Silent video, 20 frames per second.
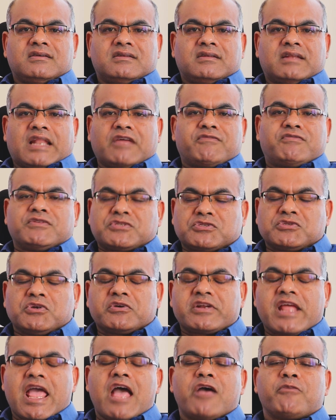life is
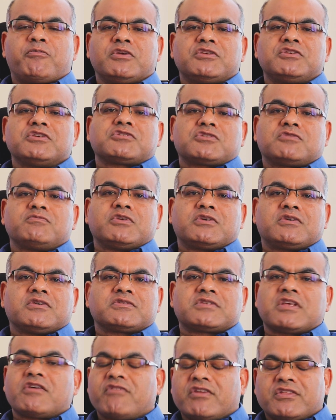not happy just
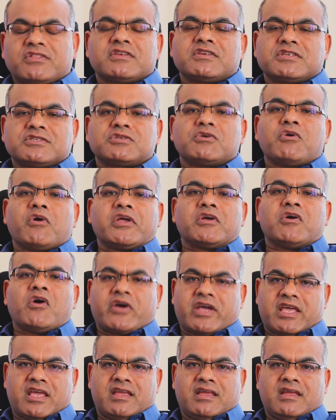because everything is going
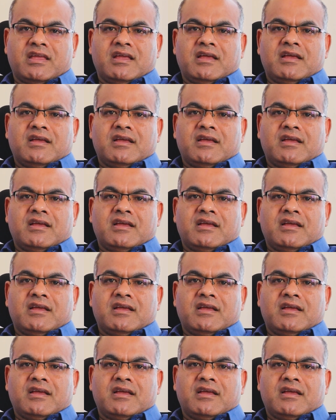okay.